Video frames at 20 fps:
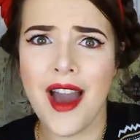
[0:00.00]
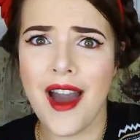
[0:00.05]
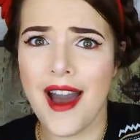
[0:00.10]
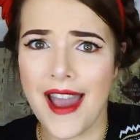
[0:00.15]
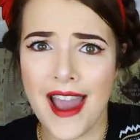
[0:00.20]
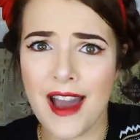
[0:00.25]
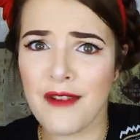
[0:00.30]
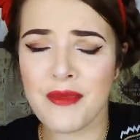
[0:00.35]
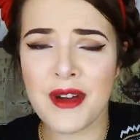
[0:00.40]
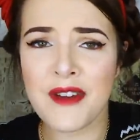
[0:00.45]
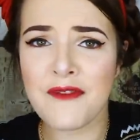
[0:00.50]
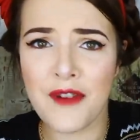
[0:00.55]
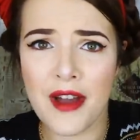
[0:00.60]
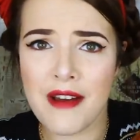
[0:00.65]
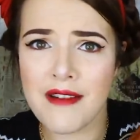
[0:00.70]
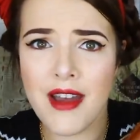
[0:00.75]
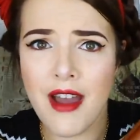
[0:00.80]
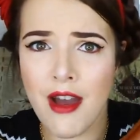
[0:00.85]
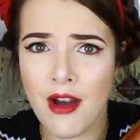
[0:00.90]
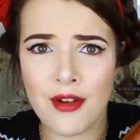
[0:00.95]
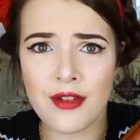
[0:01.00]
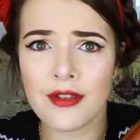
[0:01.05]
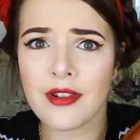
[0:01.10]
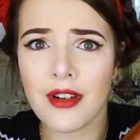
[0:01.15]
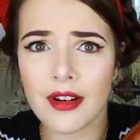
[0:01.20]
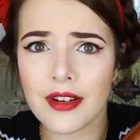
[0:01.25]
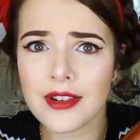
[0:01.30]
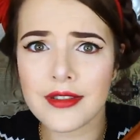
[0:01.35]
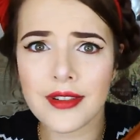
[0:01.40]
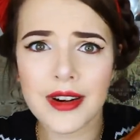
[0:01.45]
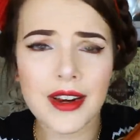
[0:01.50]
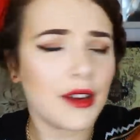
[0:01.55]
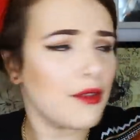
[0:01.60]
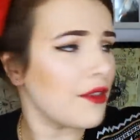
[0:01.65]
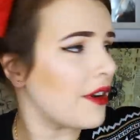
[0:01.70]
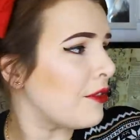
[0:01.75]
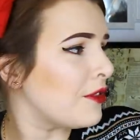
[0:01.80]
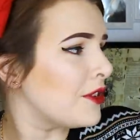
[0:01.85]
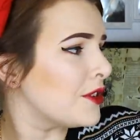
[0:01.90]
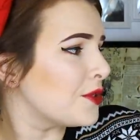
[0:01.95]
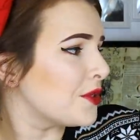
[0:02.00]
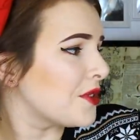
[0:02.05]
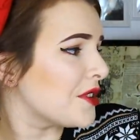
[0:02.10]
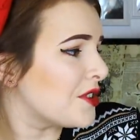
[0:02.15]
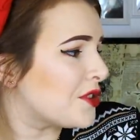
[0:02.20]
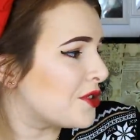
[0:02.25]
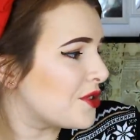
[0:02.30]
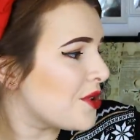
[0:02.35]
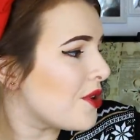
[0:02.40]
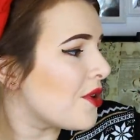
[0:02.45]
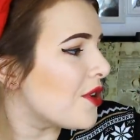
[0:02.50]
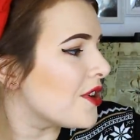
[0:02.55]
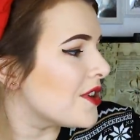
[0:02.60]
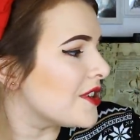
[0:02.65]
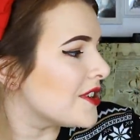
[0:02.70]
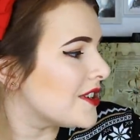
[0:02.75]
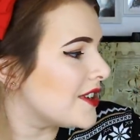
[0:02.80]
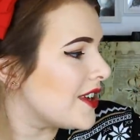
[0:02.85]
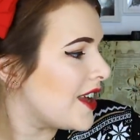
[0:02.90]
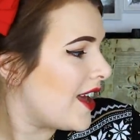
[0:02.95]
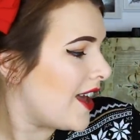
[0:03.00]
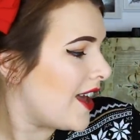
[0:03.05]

I have my very own Godric Gryffindor sword.